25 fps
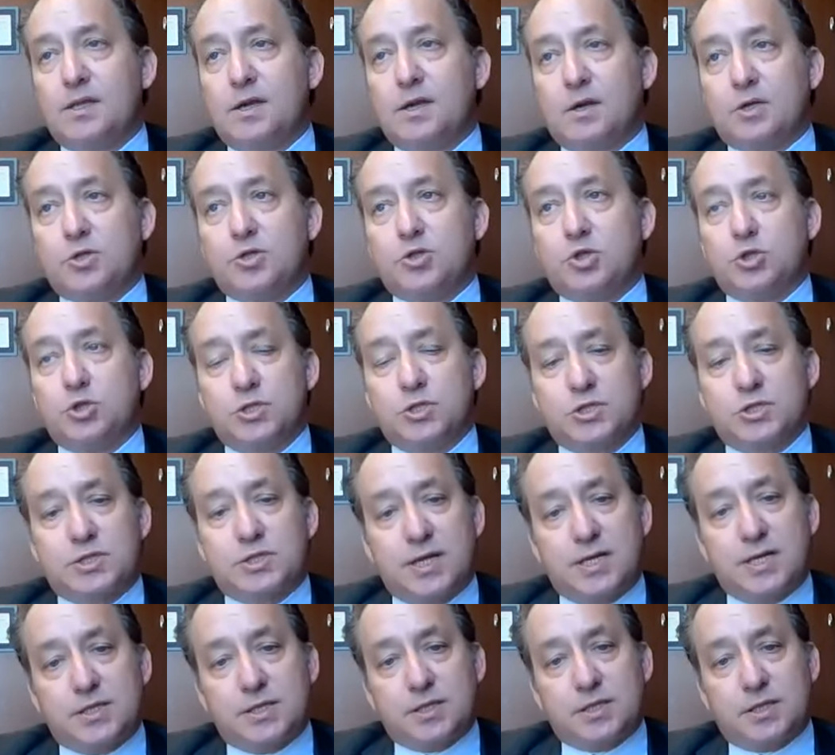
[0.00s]
There are certain
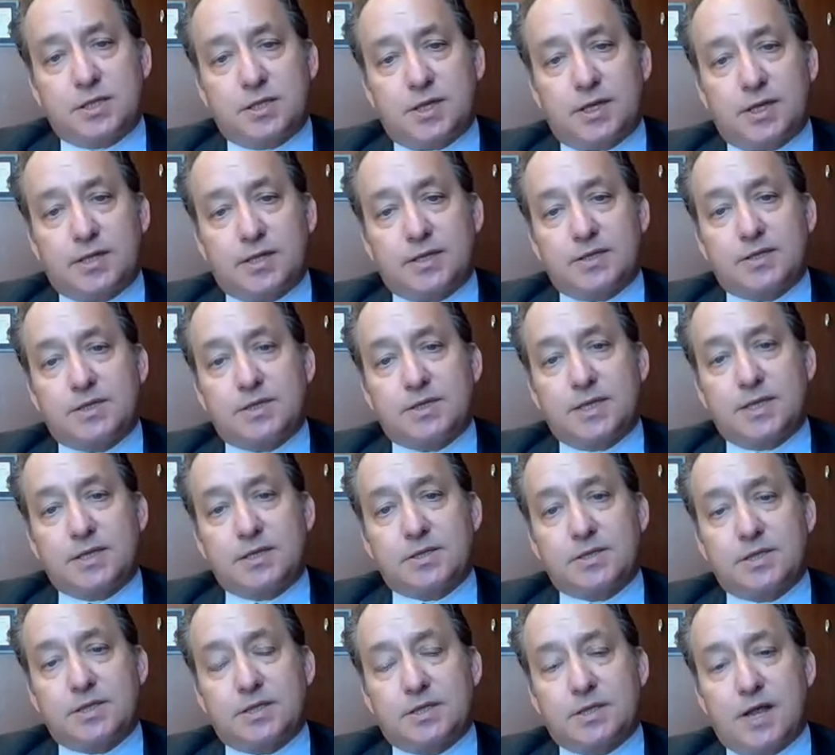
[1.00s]
states in the United
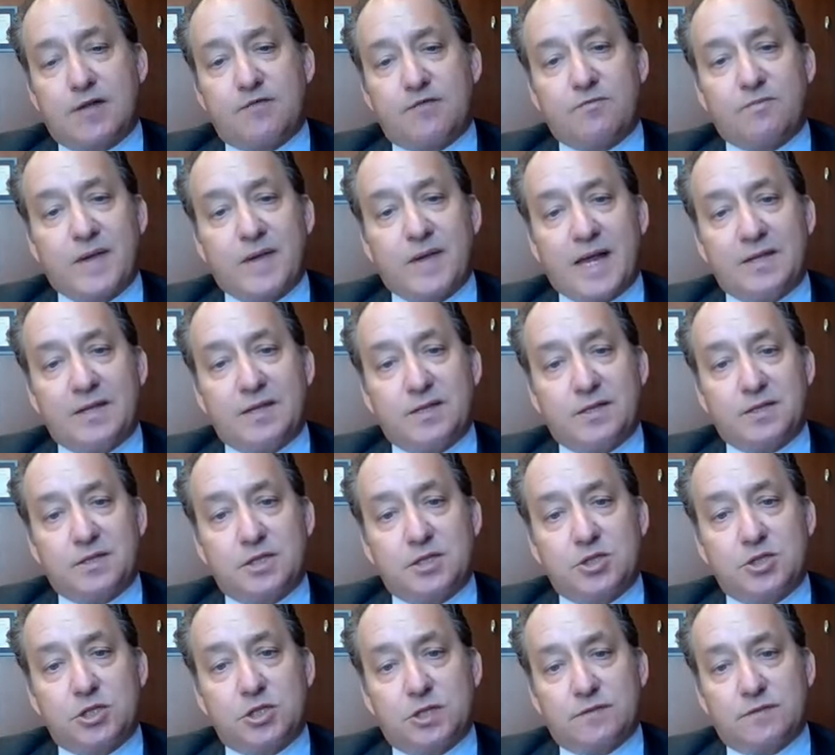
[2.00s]
States that have banned the
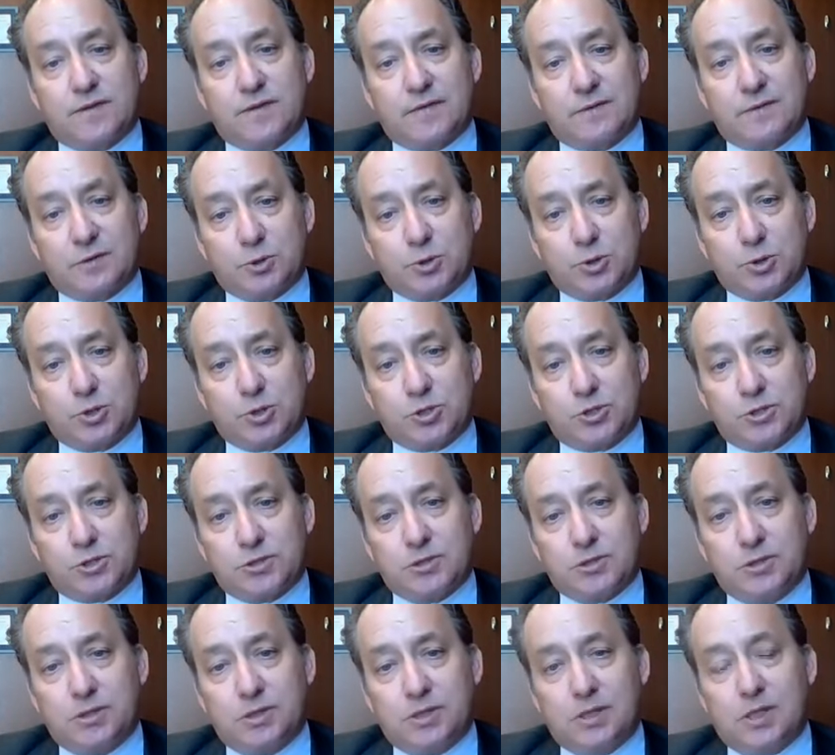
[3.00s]
teaching of
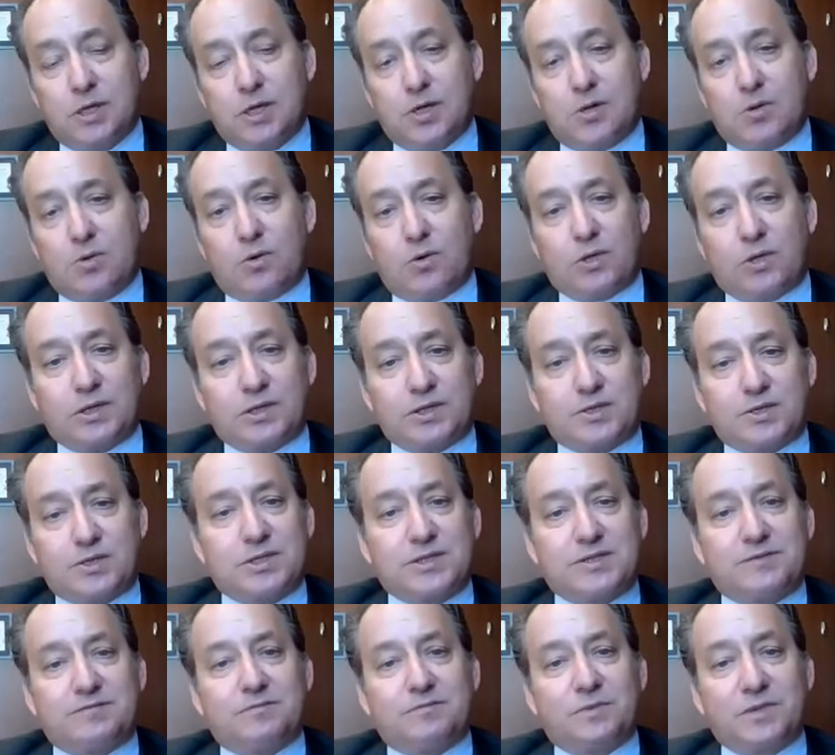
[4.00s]
evolution, or at least
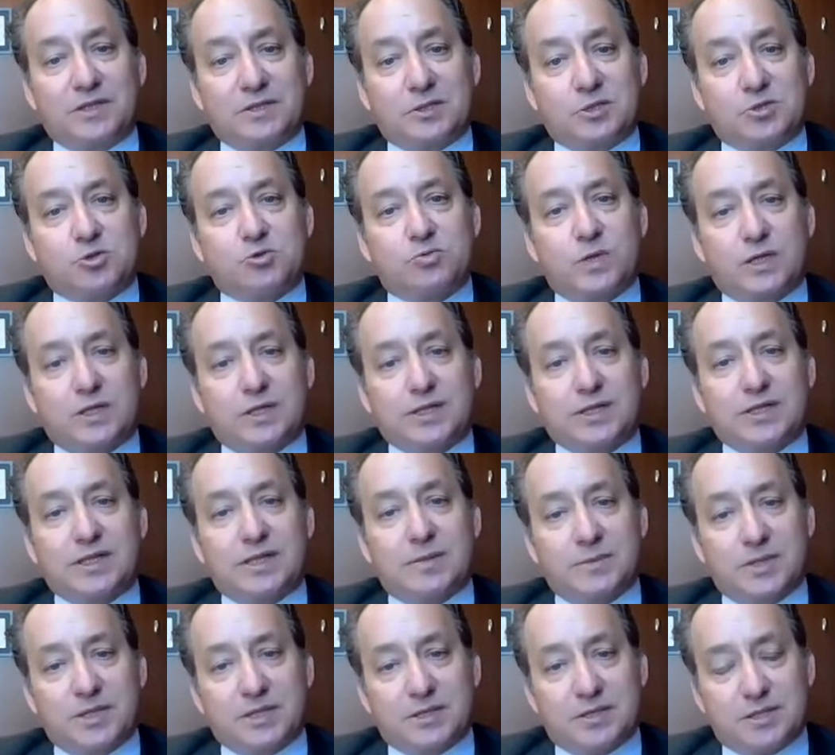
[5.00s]
strictly
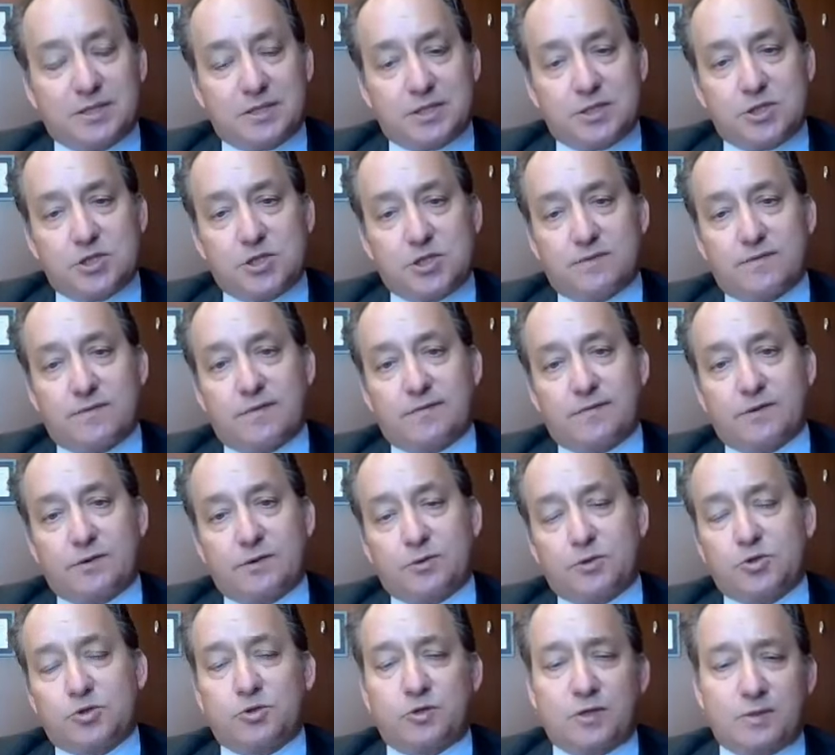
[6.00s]
limited the teaching of
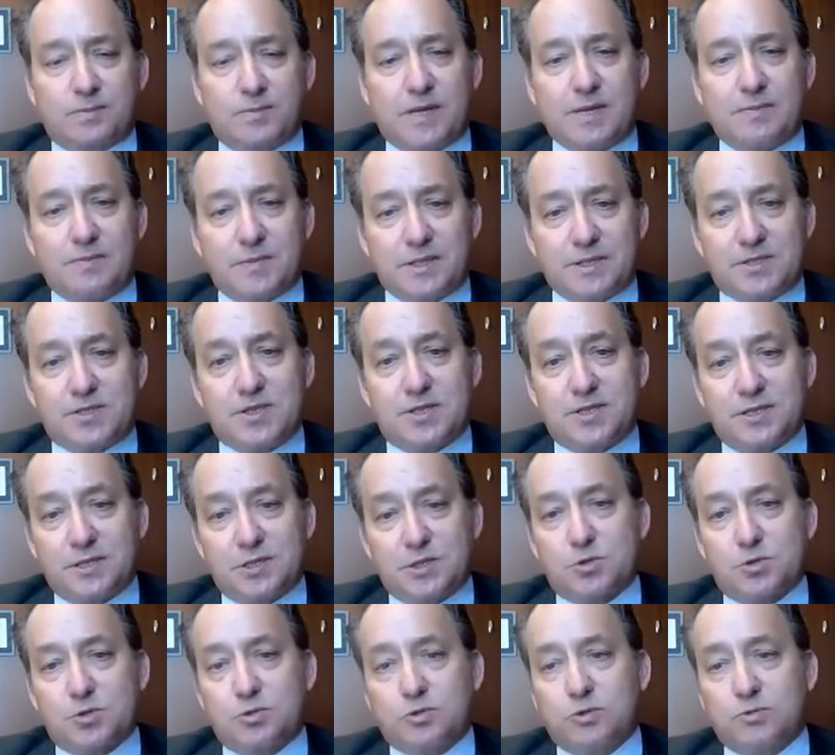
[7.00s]
evolution, or it may be
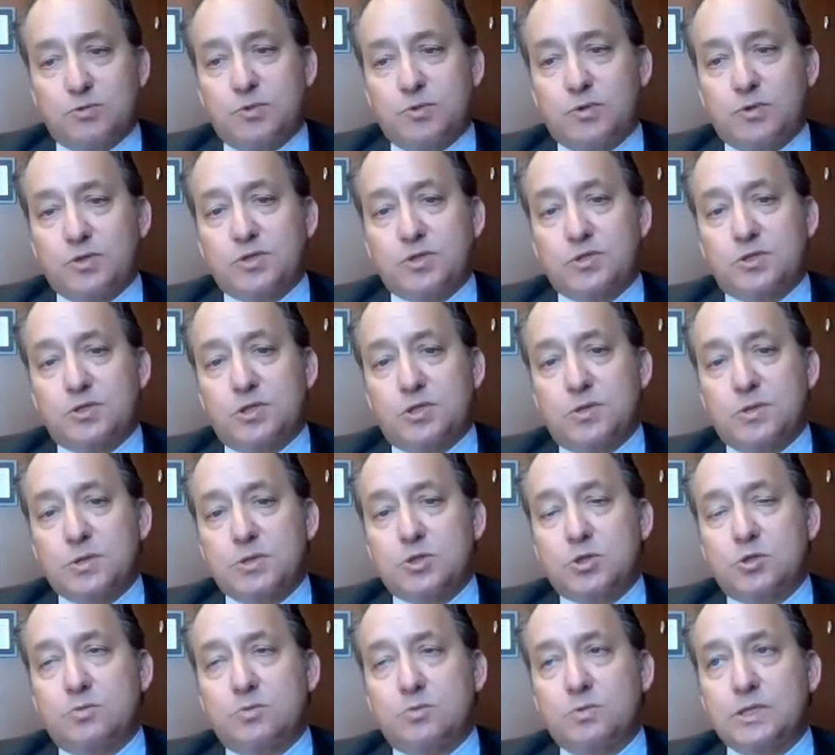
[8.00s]
city school boards and so
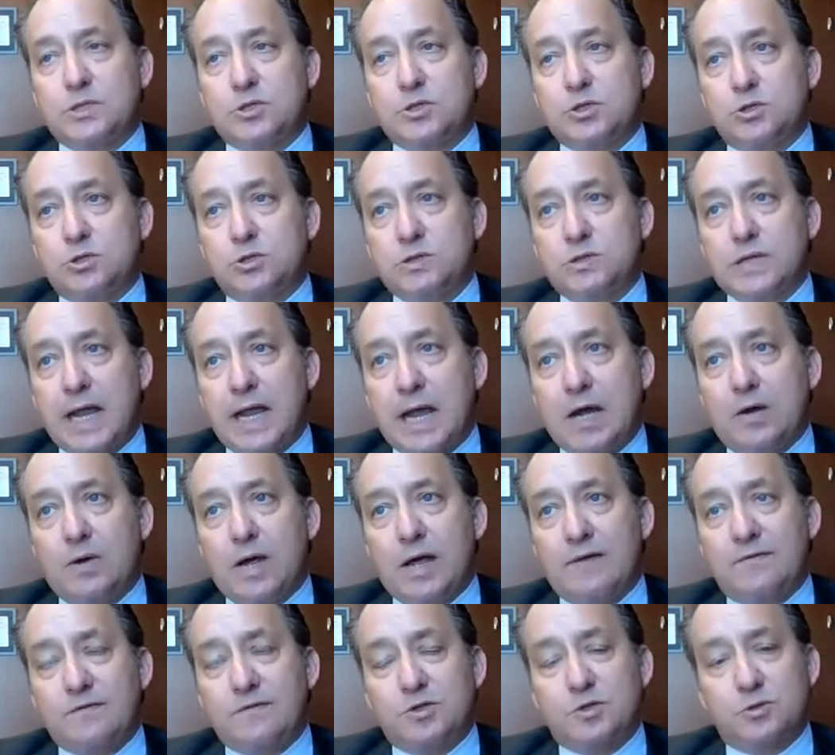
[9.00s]
on. So we do now
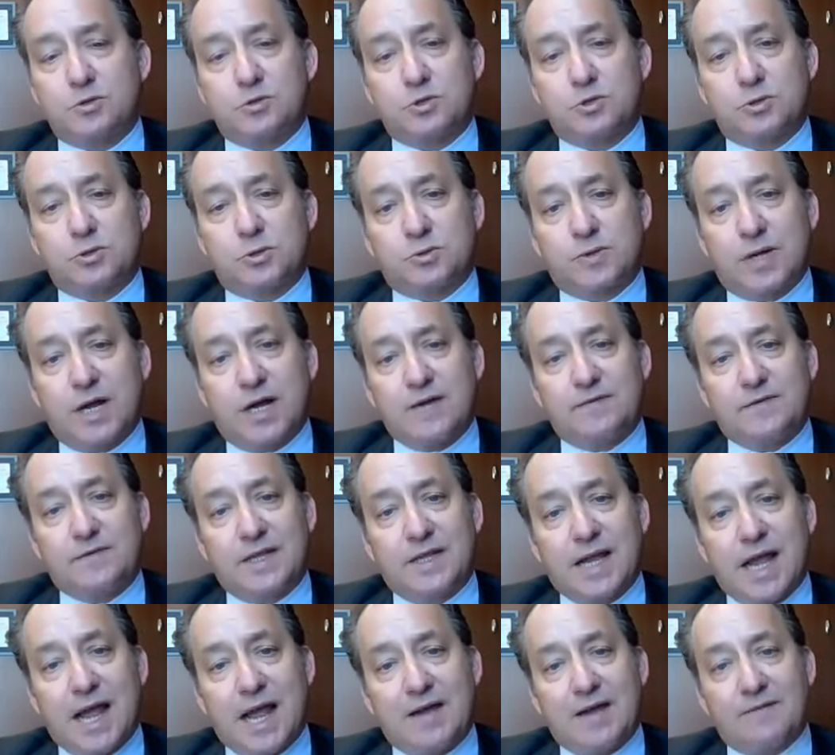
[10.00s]
have students who arrive
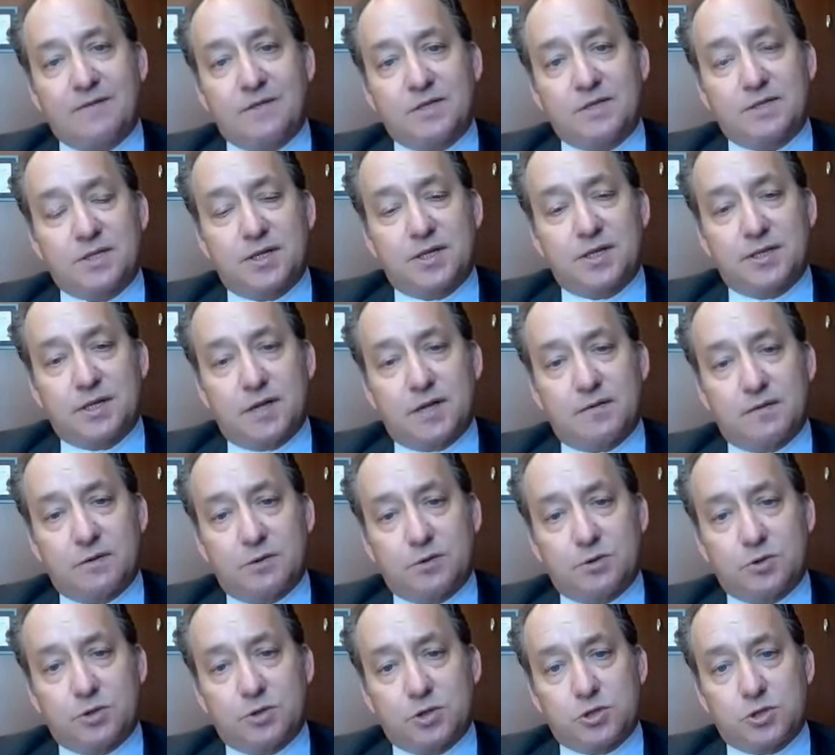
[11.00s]
and they haven't studied
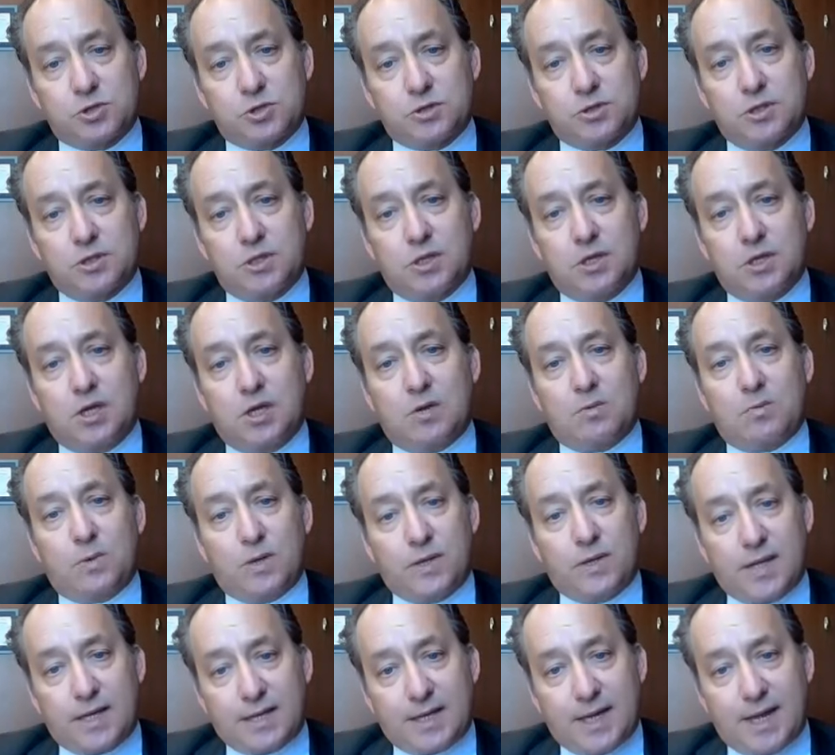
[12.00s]
evolution
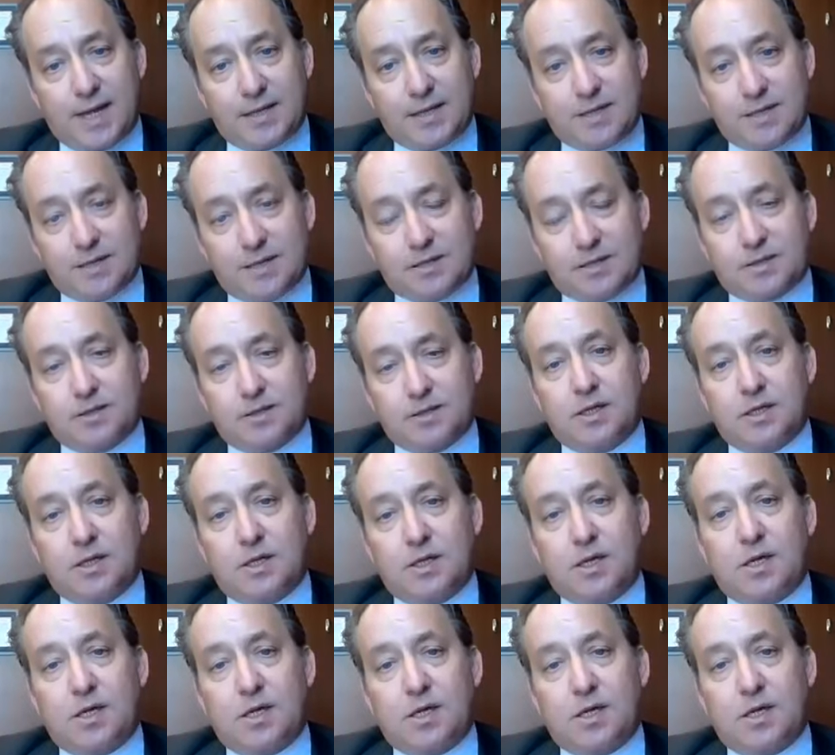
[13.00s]
when they get here.